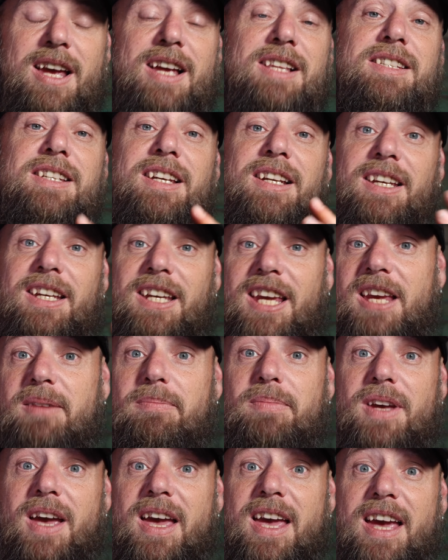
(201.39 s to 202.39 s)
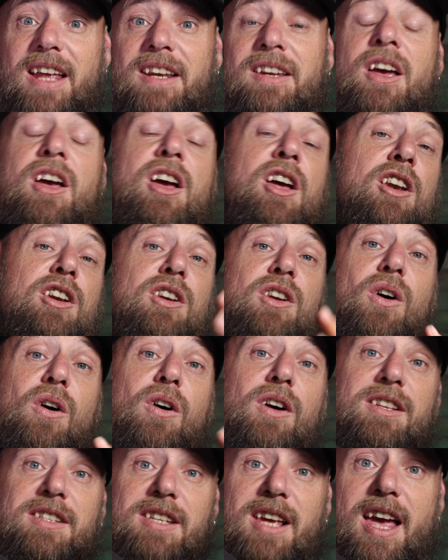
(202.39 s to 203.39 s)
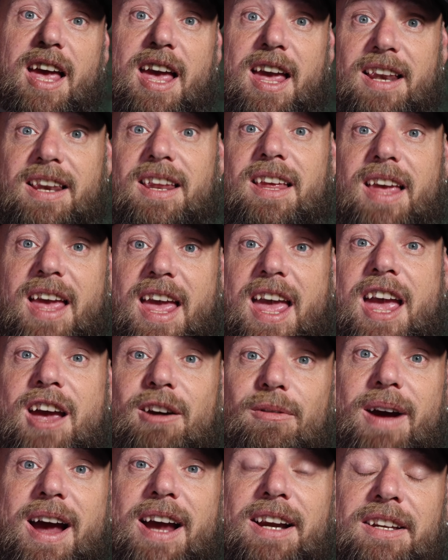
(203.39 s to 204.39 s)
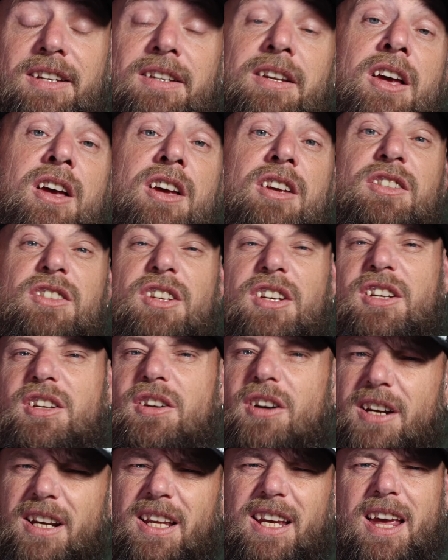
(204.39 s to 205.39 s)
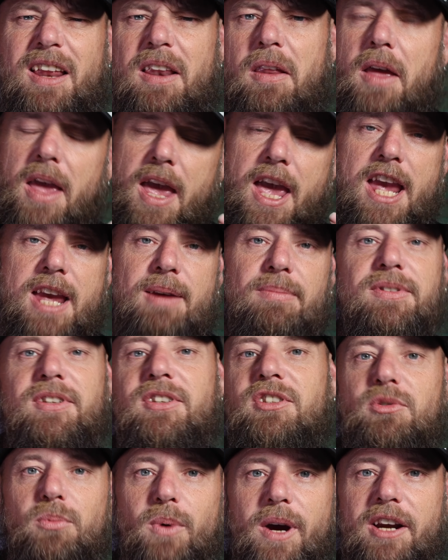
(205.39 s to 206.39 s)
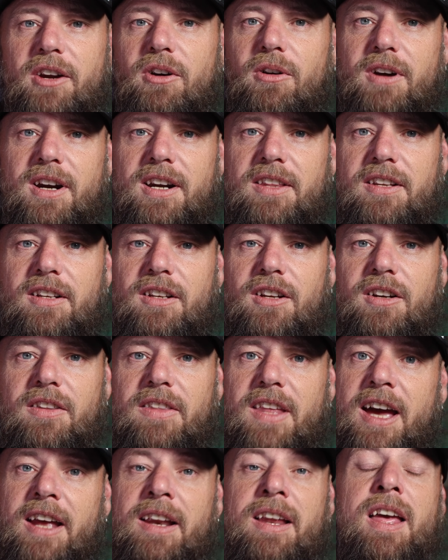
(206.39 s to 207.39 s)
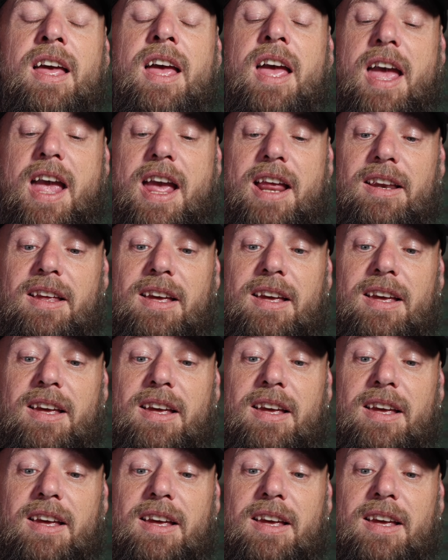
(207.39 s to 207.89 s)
It's going to keep your head nice and aerated, so you're not going to get heaps of sweat or anything like that, and